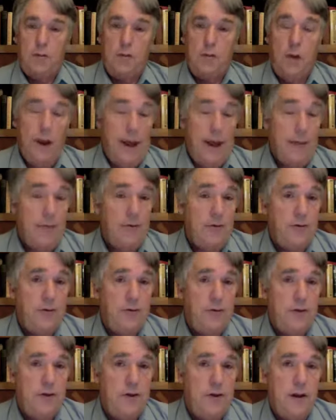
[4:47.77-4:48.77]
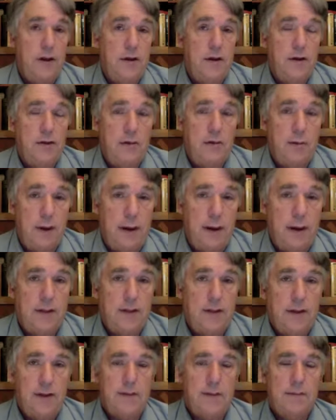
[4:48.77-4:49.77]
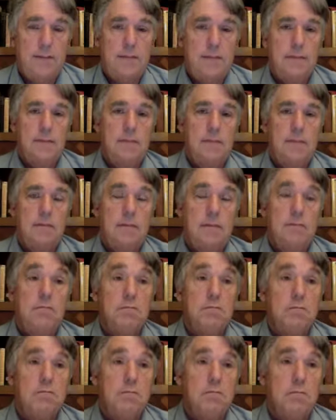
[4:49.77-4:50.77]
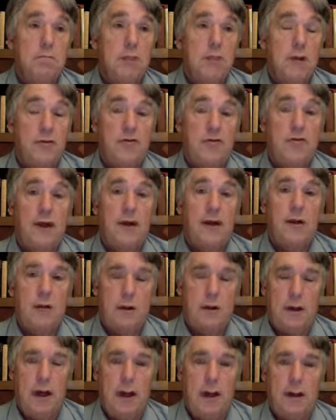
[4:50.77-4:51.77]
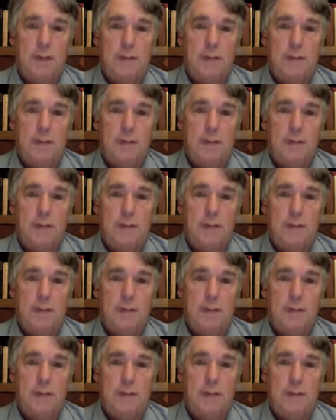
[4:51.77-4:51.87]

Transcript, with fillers: What happens if we didn't do anything? Let's take a look at it.